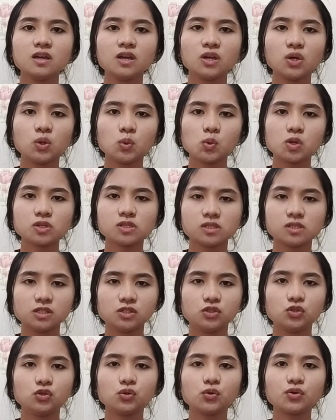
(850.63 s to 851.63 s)
He was
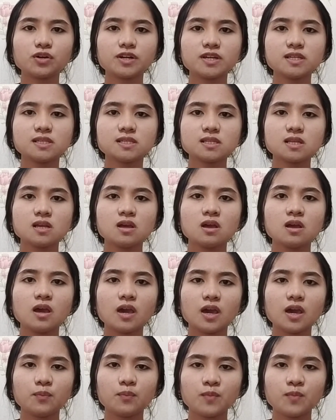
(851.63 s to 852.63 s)
a jurist
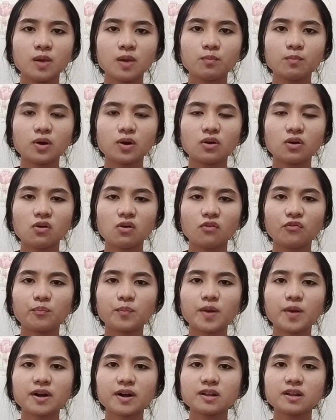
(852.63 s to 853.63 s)
and member of
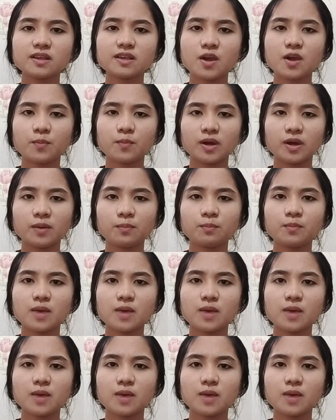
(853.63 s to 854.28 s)
parliament,